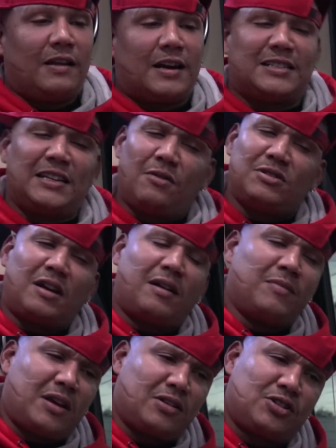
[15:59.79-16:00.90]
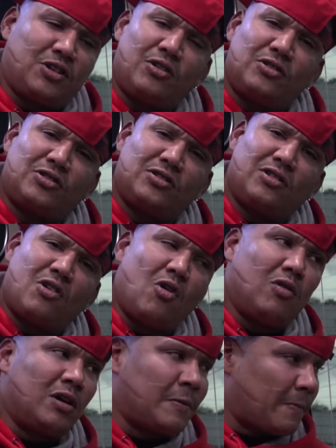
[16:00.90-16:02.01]
Like I said, I'm not a church
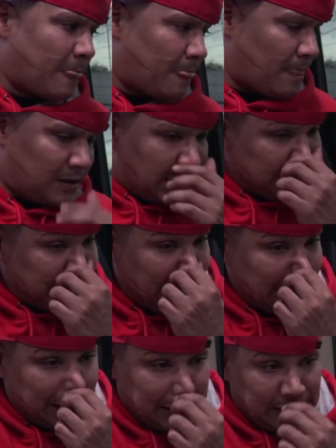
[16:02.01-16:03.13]
goer like that.